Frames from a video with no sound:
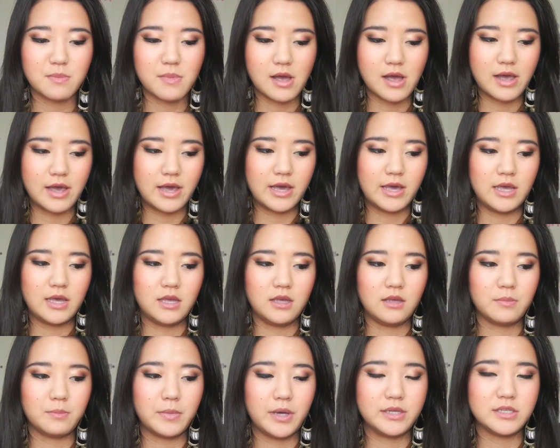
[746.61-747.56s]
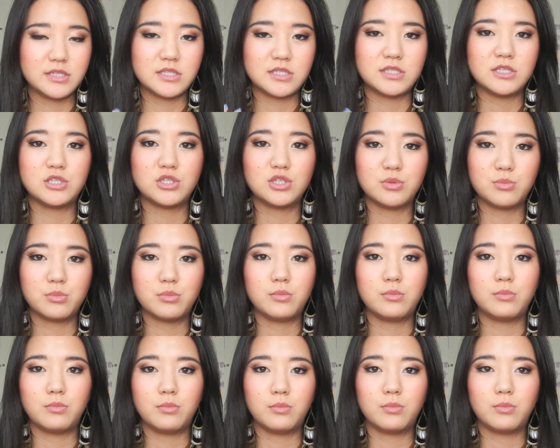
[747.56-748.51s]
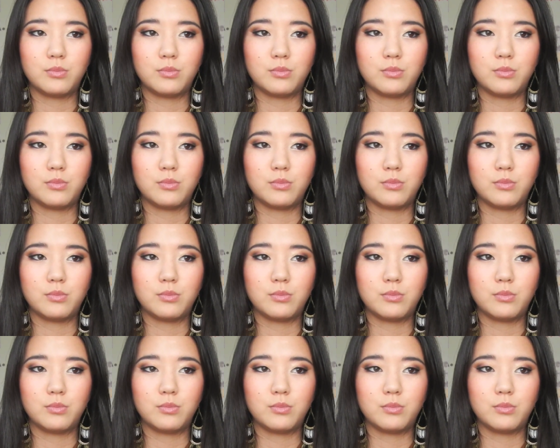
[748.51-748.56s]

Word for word: my my decision